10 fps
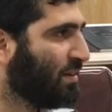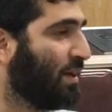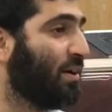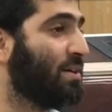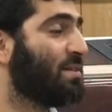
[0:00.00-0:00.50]

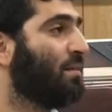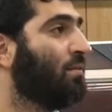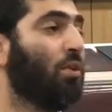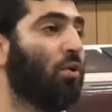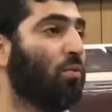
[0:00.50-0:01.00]
There is,
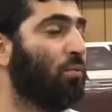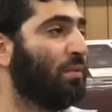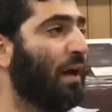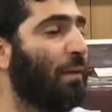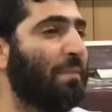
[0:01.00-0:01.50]
no,
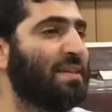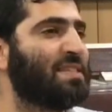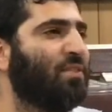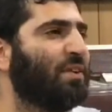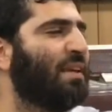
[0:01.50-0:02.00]
a
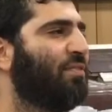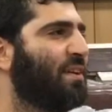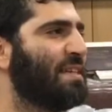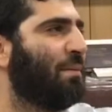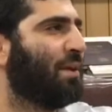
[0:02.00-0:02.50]
mitzvot that, for
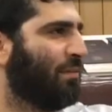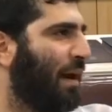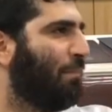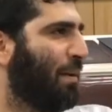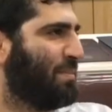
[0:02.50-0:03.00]
example, the
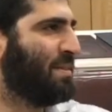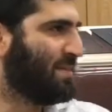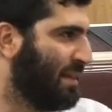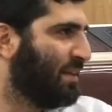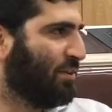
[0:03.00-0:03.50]
Rambam says
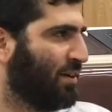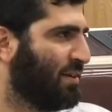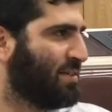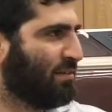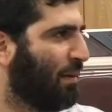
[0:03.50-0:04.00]
that there
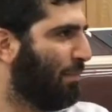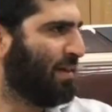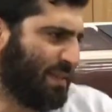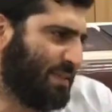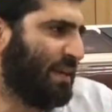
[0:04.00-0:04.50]
is, the Rambam
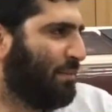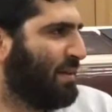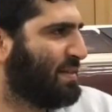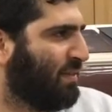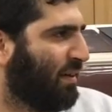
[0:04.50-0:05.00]
says it's not a
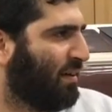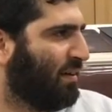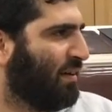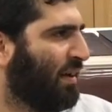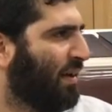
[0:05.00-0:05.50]
mitzvah.
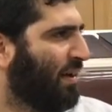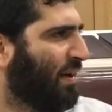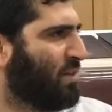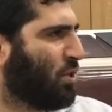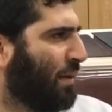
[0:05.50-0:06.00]

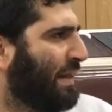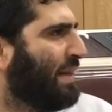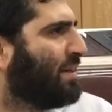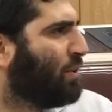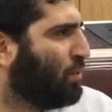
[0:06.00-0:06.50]
It's already
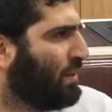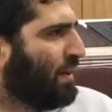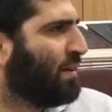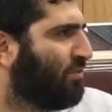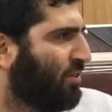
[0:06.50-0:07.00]
included in
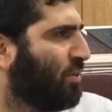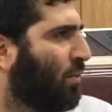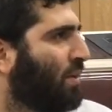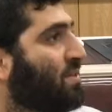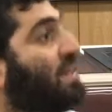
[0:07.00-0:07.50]
a different
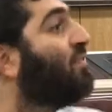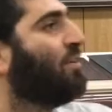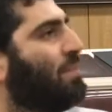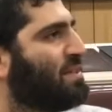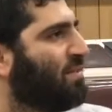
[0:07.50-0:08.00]
one. There's a
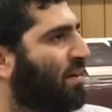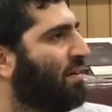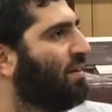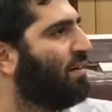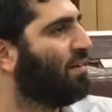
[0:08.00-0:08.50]
different mitzvah.
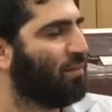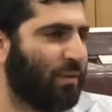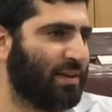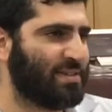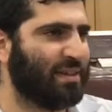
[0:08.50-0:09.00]

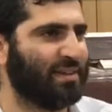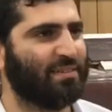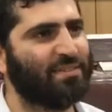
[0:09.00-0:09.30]
Wait a second.